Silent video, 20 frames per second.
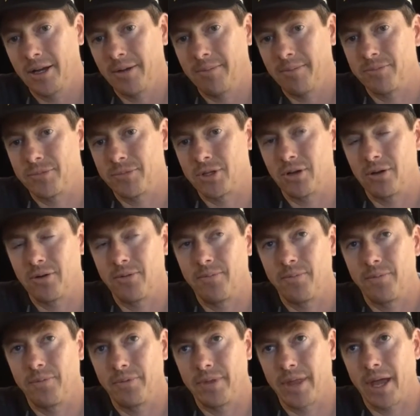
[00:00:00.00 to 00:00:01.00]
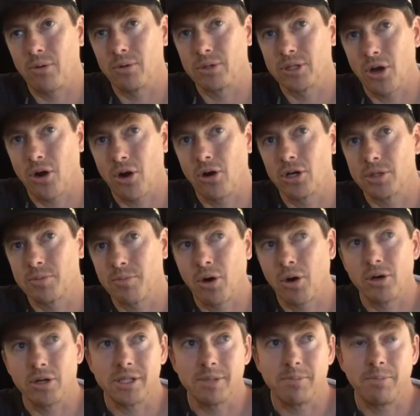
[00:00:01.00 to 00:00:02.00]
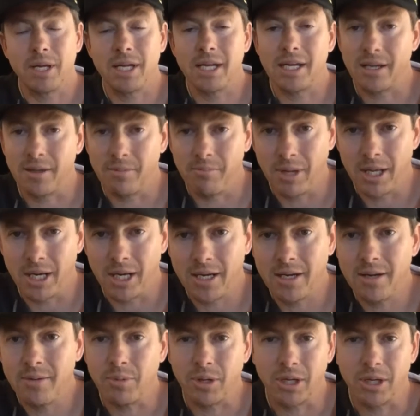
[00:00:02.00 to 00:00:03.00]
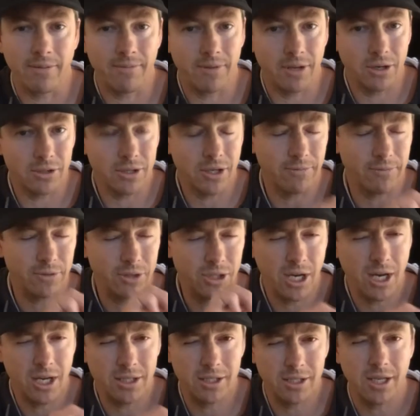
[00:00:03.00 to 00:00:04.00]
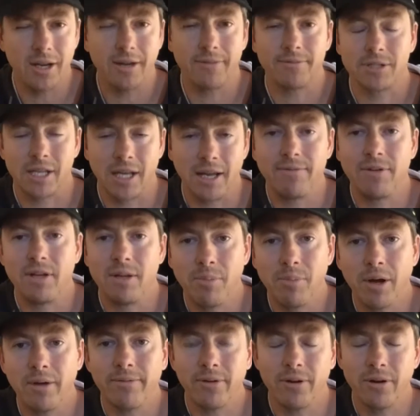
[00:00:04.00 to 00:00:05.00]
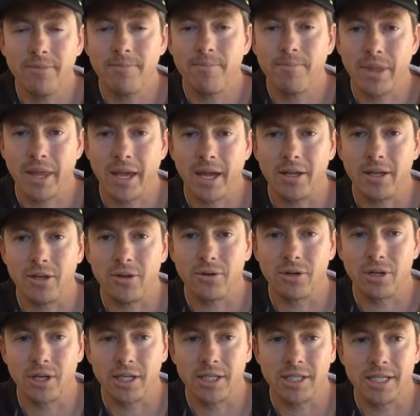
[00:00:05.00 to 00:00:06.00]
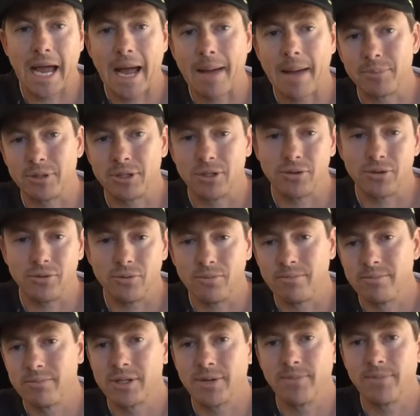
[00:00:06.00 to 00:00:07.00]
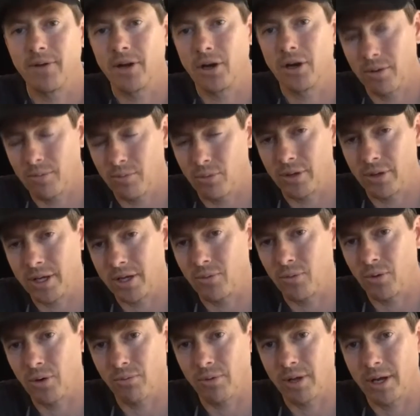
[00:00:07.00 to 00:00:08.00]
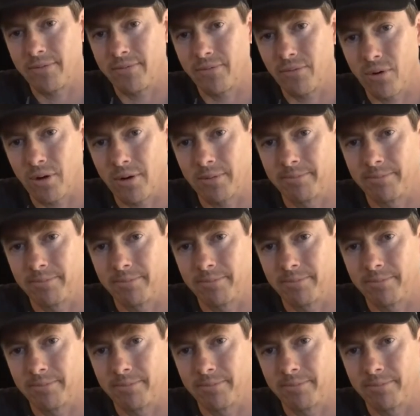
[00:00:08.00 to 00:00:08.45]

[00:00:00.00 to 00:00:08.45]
So that was the hardest part, is being committed, but giving yourself just enough safety buffer that you could adapt to some variable that you weren't ready for.